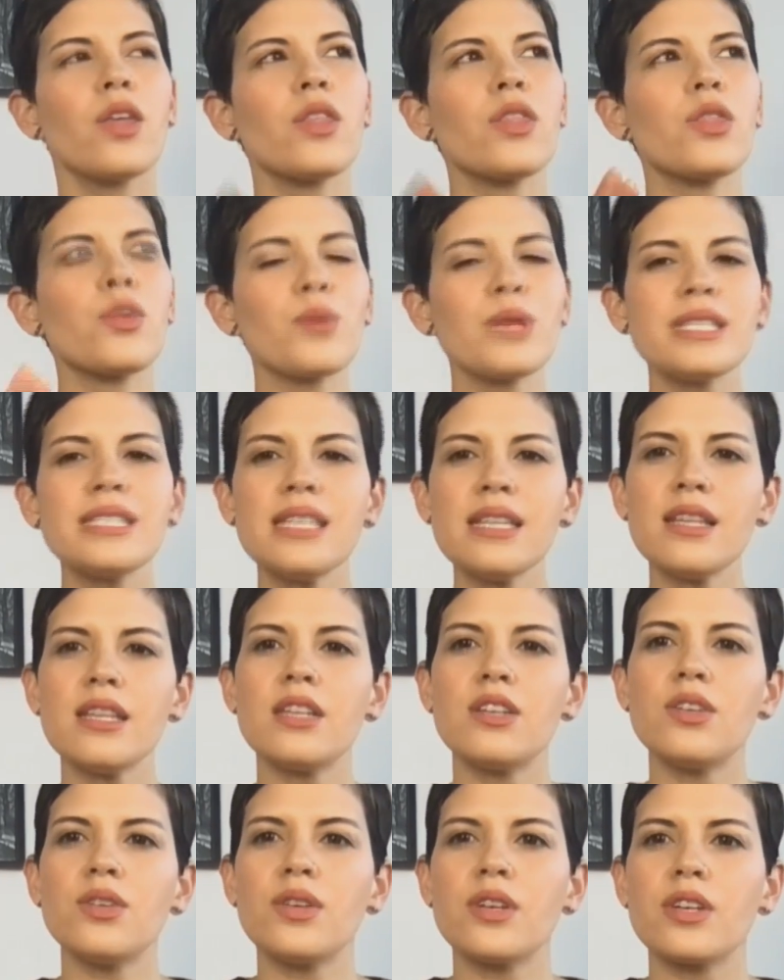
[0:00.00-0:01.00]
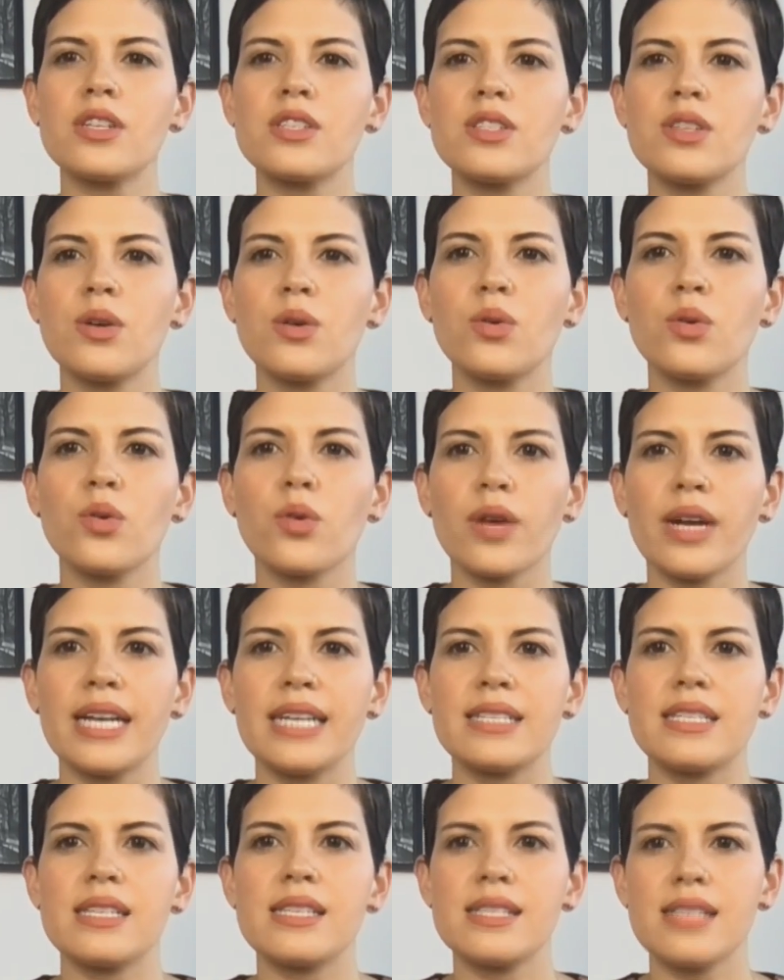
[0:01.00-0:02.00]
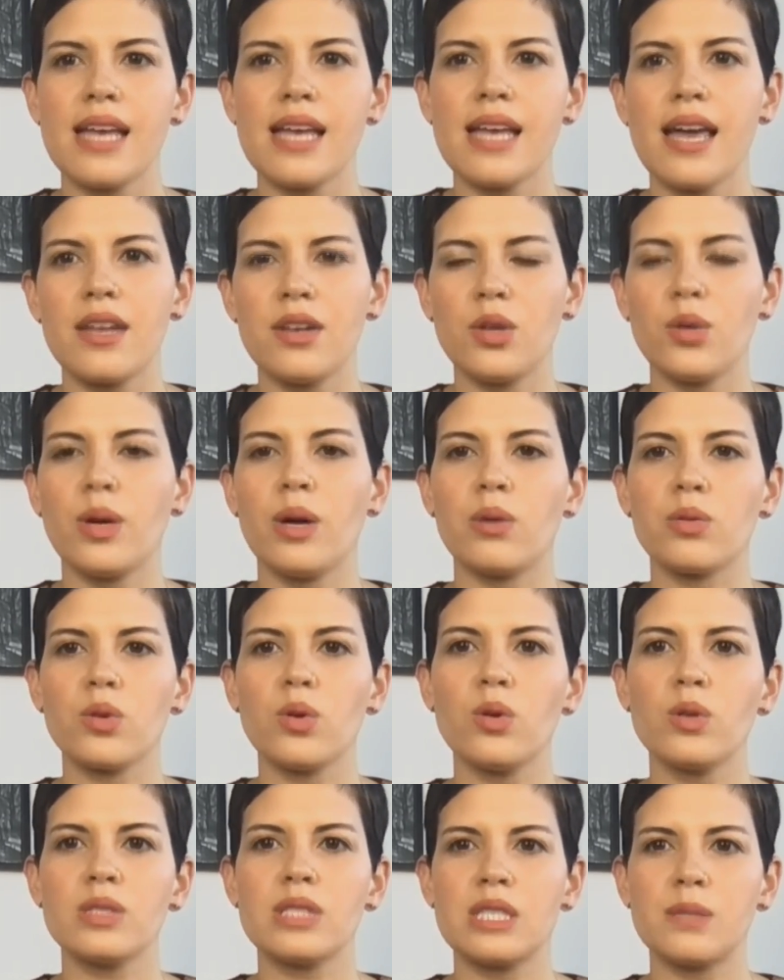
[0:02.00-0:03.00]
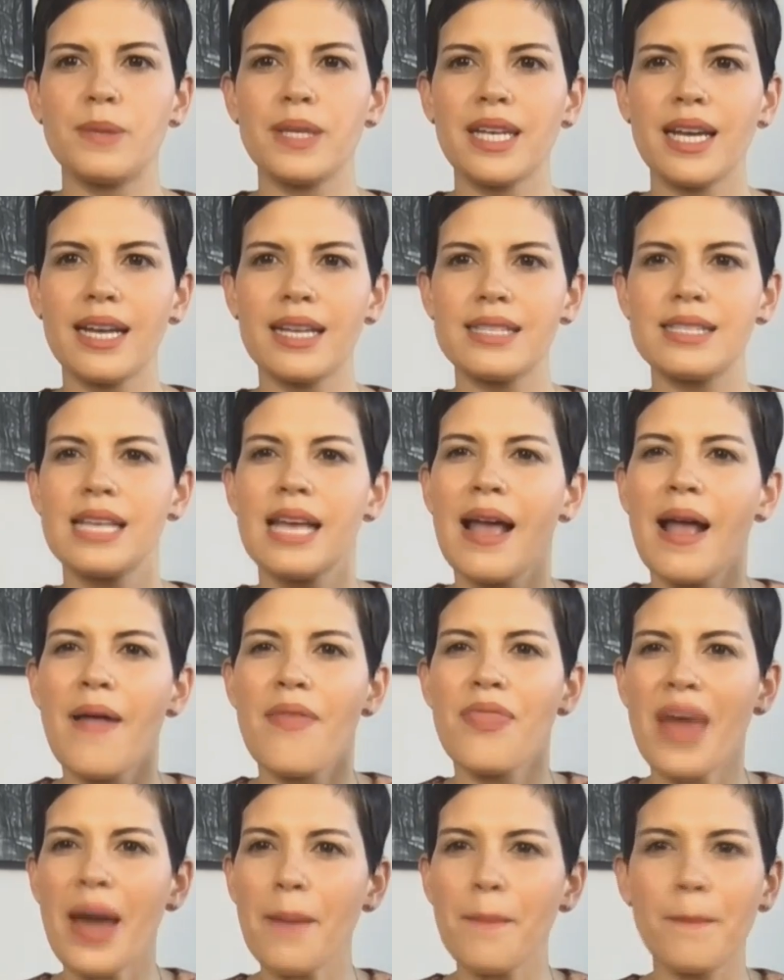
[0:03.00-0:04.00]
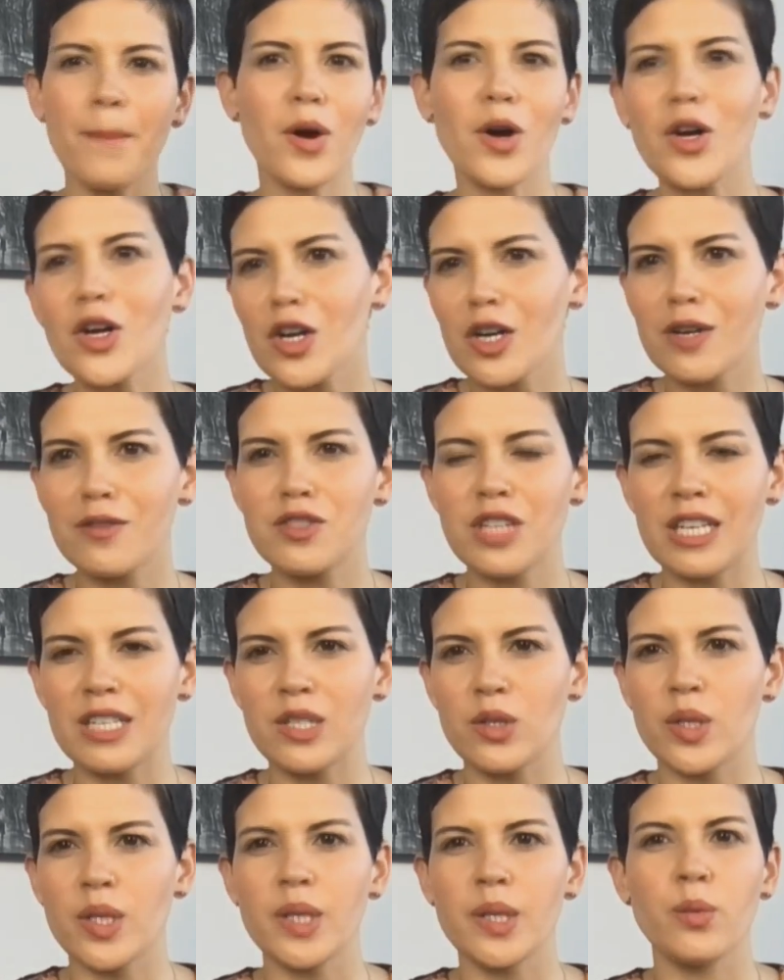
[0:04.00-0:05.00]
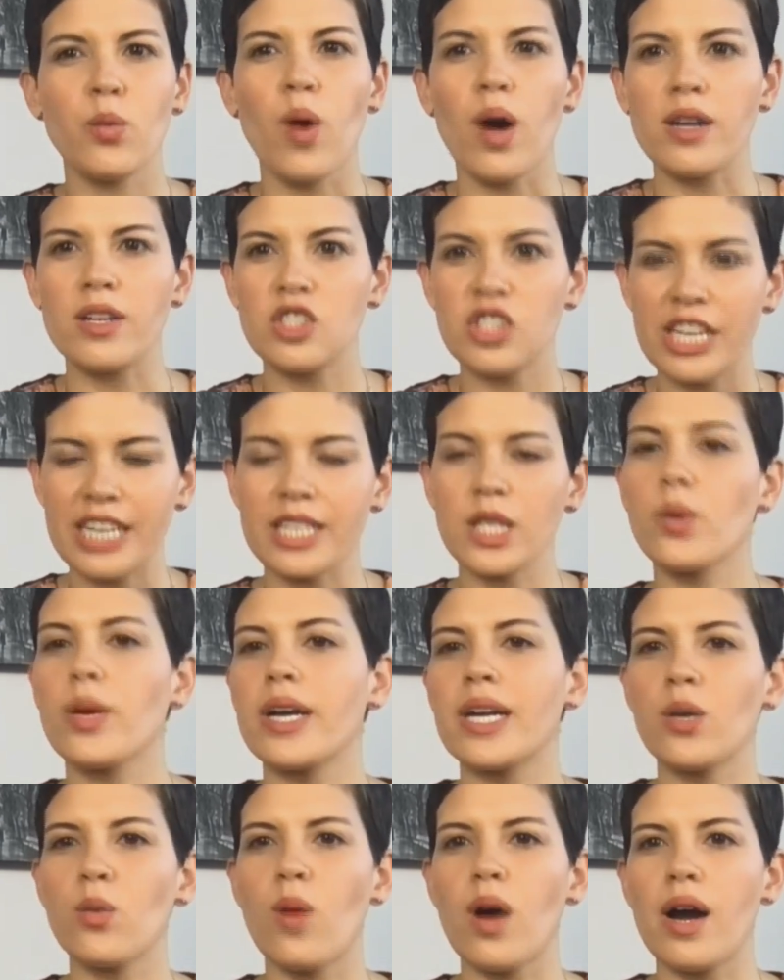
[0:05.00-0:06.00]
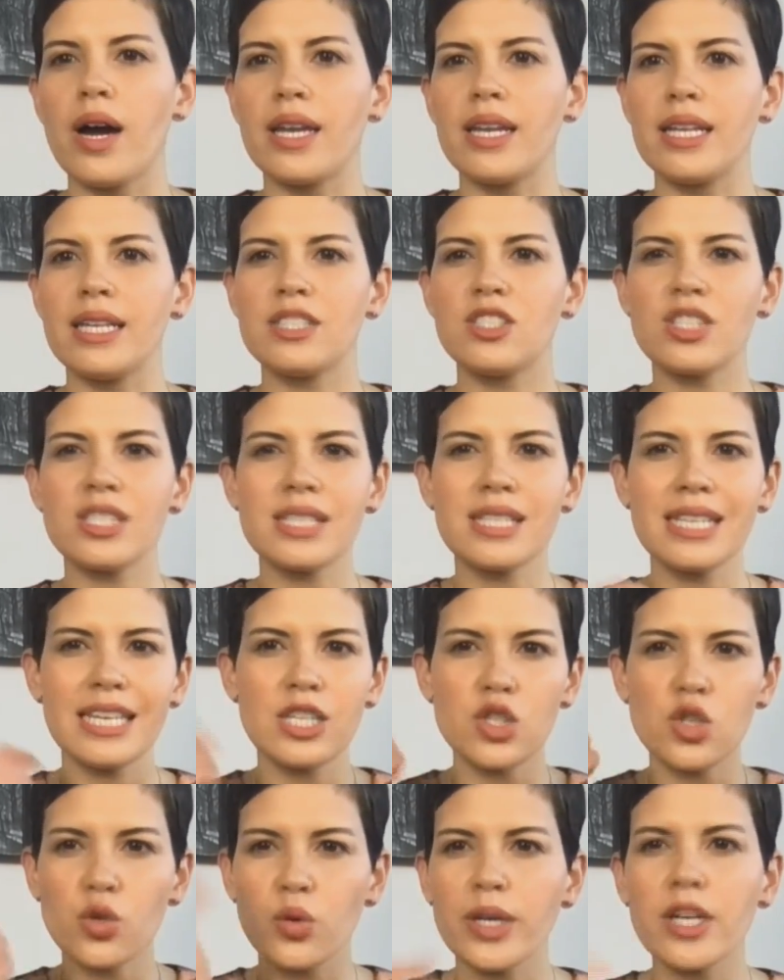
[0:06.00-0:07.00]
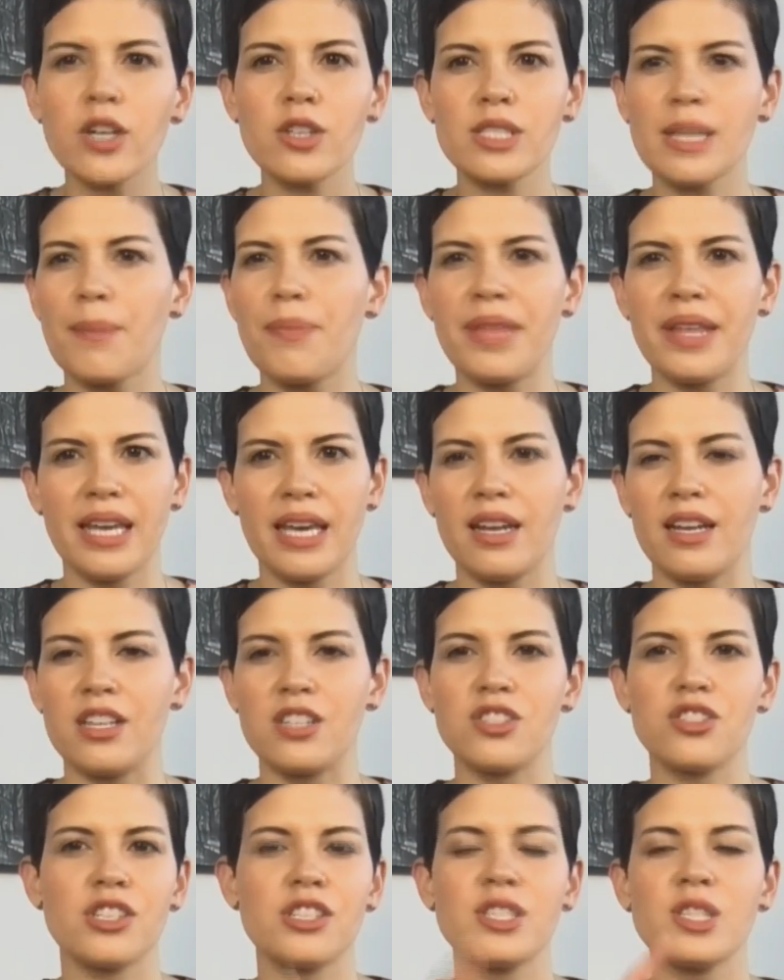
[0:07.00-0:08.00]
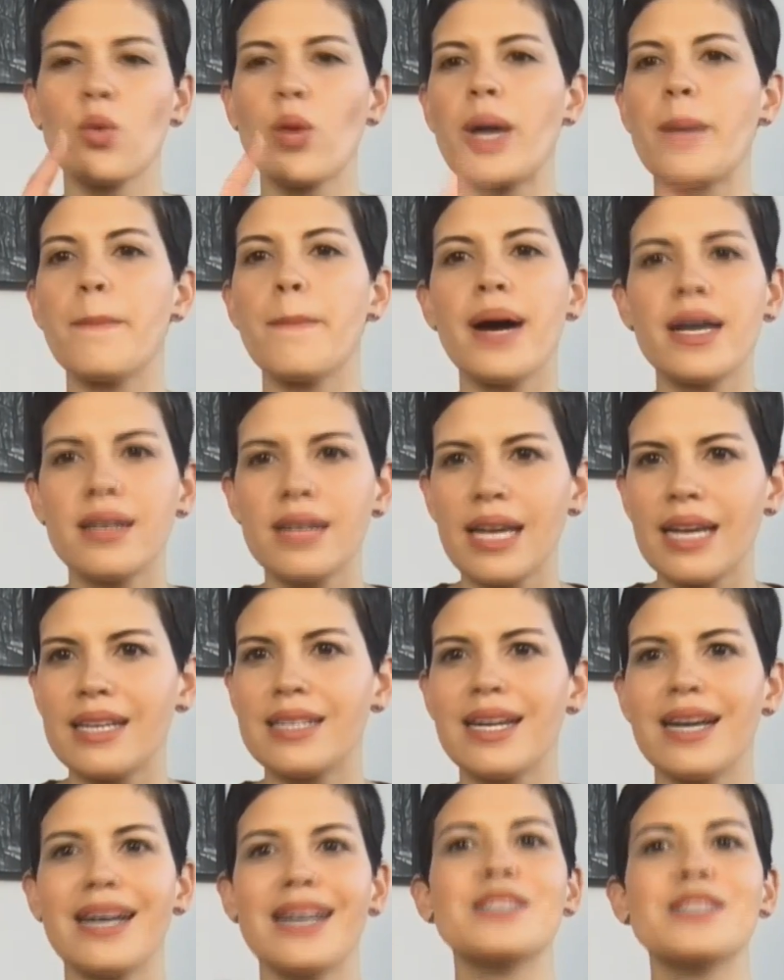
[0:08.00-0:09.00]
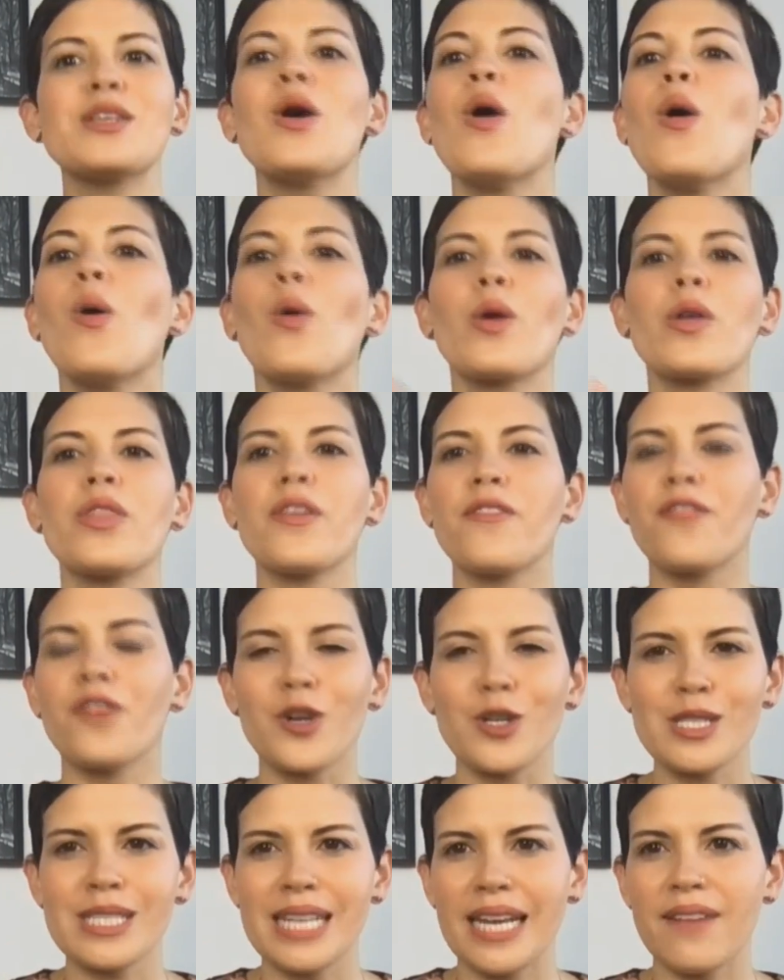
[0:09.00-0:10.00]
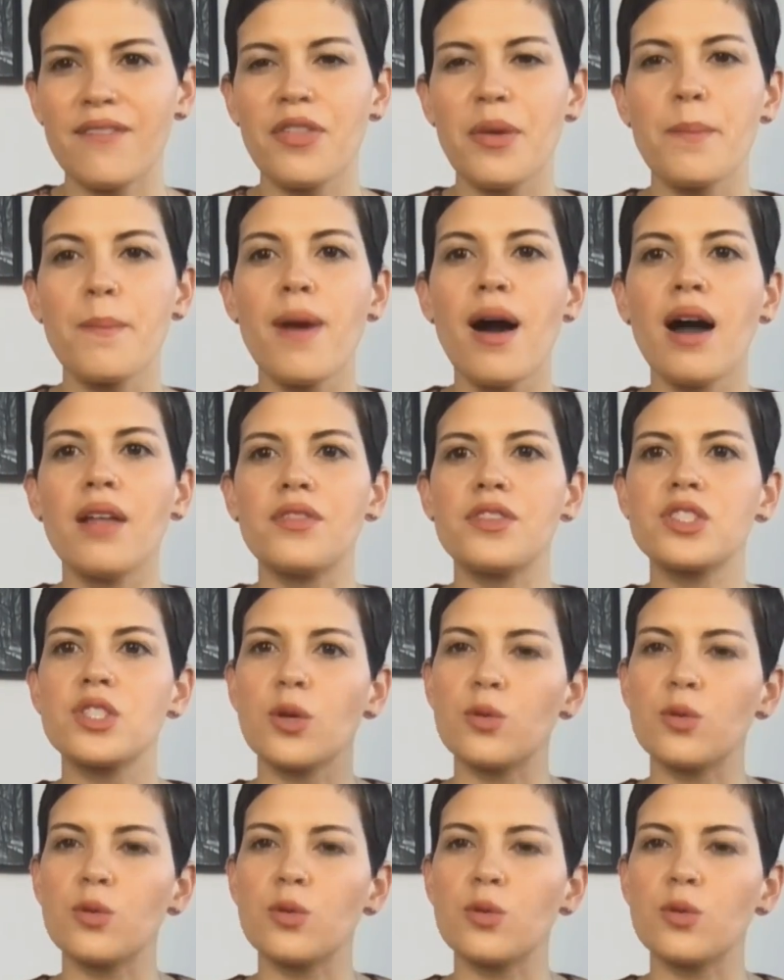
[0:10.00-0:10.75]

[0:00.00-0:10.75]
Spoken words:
The reason the new year is so great to set new health goals is because that marker of January 1, just it triggers something in us, just the way Monday does or the first day of the month.